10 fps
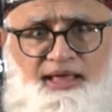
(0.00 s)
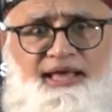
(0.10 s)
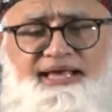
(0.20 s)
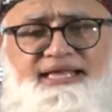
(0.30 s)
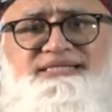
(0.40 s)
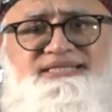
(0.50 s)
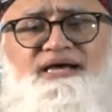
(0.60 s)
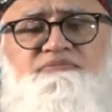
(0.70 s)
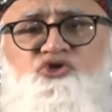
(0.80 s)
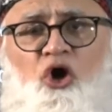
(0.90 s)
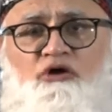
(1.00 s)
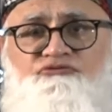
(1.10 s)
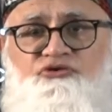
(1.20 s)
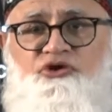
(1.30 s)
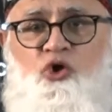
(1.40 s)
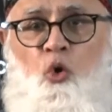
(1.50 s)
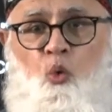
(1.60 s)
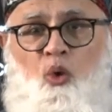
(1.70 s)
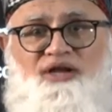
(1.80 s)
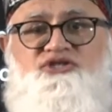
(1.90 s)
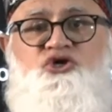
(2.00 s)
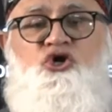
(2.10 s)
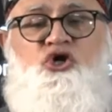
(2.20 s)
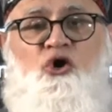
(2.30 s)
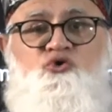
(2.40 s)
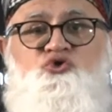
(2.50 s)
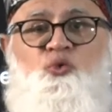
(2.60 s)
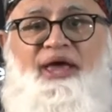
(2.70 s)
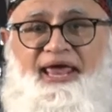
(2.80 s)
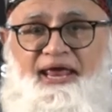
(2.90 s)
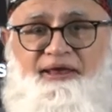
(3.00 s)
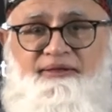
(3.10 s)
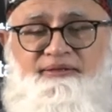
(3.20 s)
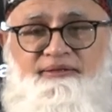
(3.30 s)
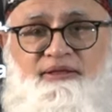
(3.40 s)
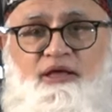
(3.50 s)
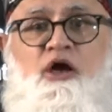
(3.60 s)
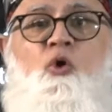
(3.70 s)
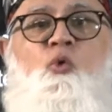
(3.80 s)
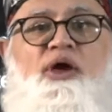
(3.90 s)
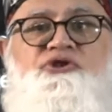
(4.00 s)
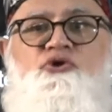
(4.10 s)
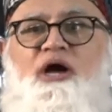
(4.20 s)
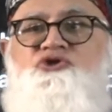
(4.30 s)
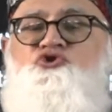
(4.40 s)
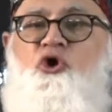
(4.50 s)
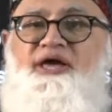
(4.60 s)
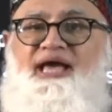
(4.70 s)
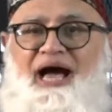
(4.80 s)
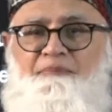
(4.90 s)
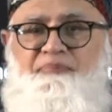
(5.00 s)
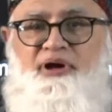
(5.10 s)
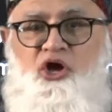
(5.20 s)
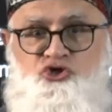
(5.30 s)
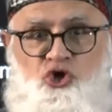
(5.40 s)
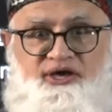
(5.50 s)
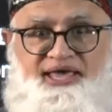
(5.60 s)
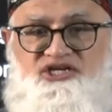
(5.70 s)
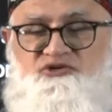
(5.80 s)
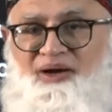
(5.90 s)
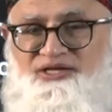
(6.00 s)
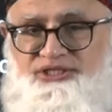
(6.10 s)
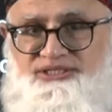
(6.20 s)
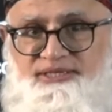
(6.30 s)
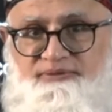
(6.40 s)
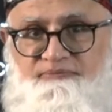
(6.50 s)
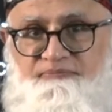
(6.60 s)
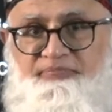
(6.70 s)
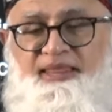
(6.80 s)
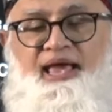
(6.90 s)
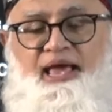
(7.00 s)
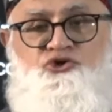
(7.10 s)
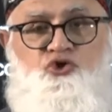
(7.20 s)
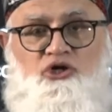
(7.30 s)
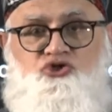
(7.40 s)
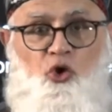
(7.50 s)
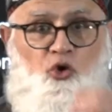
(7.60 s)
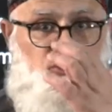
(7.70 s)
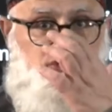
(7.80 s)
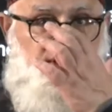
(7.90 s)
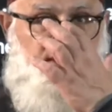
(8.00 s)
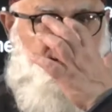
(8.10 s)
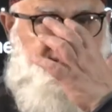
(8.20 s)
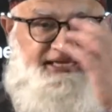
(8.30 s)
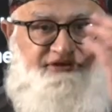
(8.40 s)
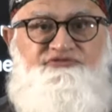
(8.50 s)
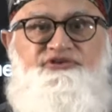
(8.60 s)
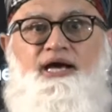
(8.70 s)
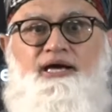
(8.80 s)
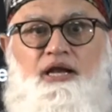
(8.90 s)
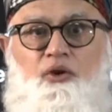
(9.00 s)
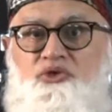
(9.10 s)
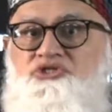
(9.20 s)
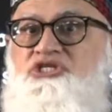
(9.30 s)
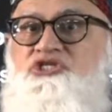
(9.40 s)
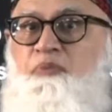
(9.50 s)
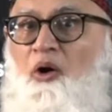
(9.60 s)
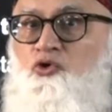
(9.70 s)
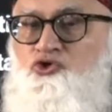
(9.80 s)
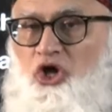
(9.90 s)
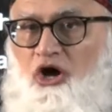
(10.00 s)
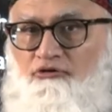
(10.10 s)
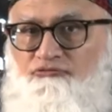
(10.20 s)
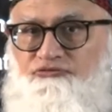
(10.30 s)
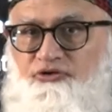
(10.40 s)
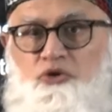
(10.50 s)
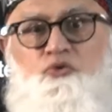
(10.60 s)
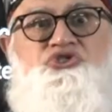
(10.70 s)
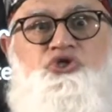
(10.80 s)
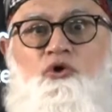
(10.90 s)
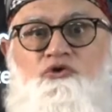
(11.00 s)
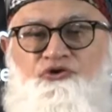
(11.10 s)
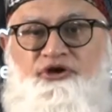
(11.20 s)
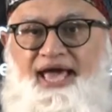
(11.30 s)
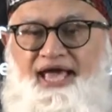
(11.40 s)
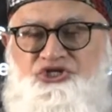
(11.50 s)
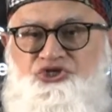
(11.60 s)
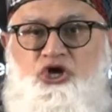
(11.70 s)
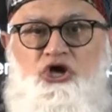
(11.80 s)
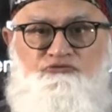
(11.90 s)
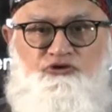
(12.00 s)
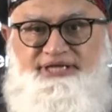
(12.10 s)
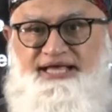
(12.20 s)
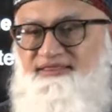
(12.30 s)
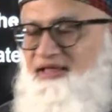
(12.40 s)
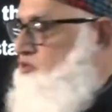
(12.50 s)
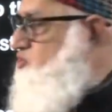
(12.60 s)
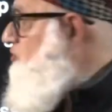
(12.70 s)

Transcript: in terms of what goes where, when you are drawing up your cash budget and you are told that a vehicle was disposed of, was sold for cash for 10,000